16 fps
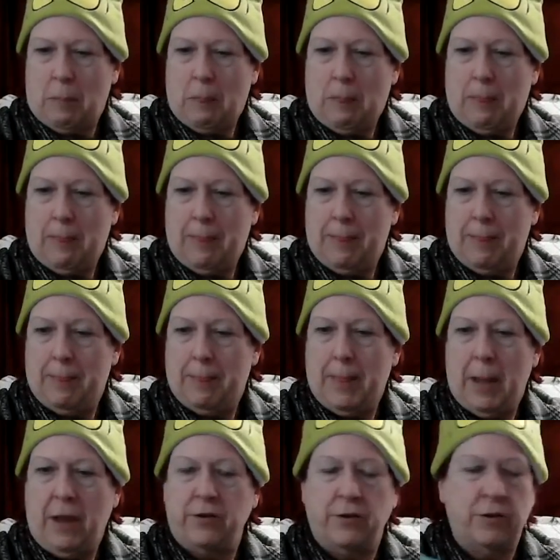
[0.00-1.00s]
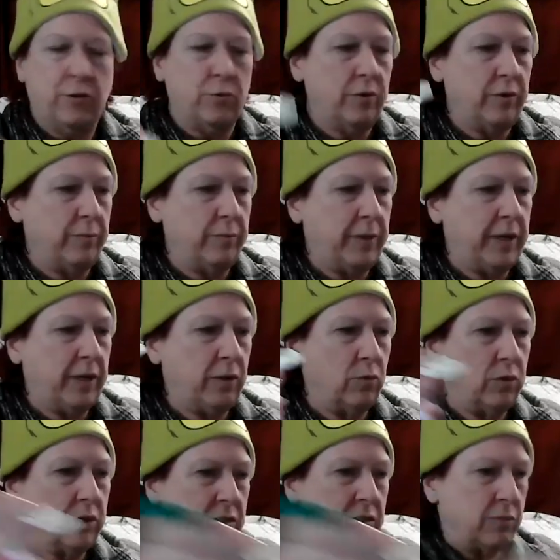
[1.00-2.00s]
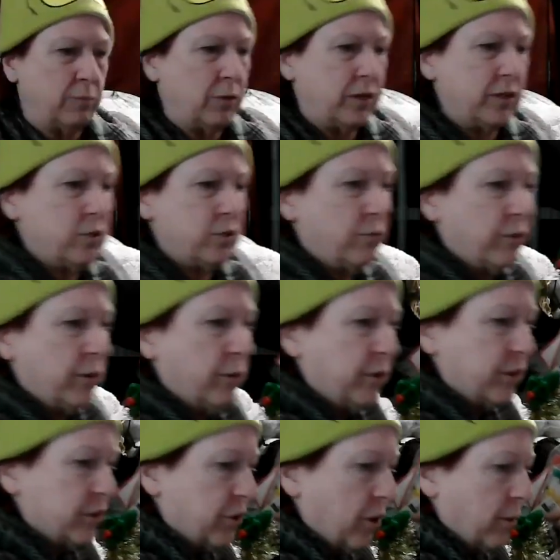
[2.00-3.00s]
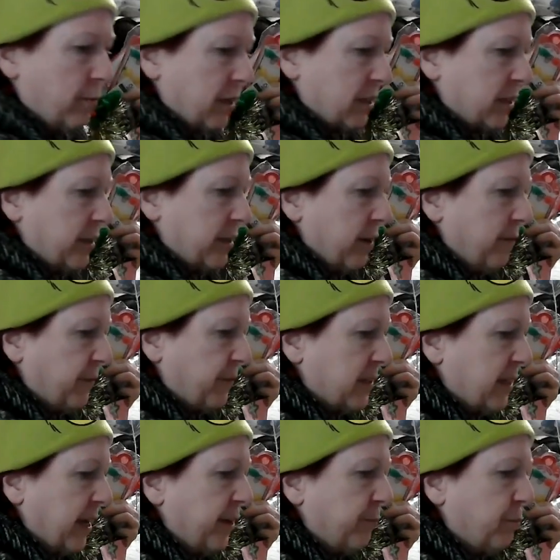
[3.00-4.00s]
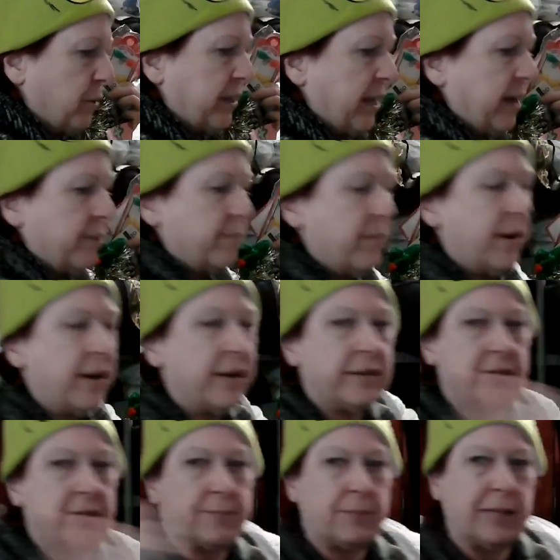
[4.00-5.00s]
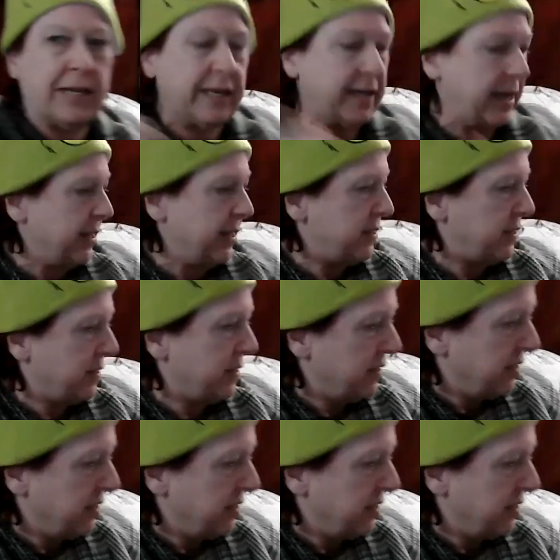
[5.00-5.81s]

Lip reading: don't know, one of the pink ones. Put this over here with the Starbucks stuff because I put that in my display case.